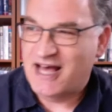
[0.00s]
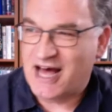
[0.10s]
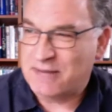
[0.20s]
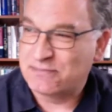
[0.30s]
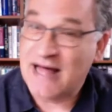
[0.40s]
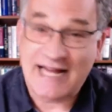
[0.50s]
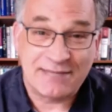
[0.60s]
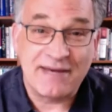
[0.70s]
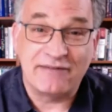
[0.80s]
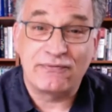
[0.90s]
uh, black
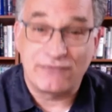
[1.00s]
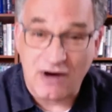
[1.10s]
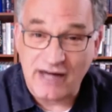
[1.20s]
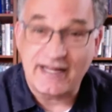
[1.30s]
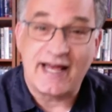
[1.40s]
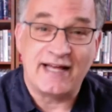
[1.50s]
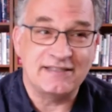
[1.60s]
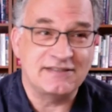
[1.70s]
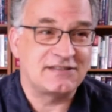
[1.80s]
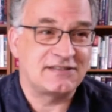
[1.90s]
men fought
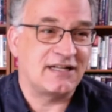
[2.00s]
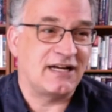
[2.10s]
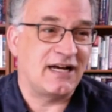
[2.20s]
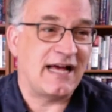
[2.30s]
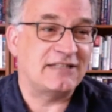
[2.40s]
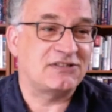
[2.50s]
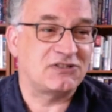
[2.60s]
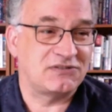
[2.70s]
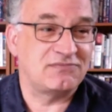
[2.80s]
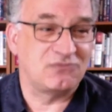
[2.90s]
as, uh,
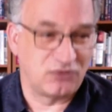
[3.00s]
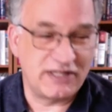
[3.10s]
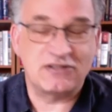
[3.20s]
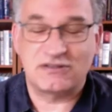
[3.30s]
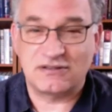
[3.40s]
as real,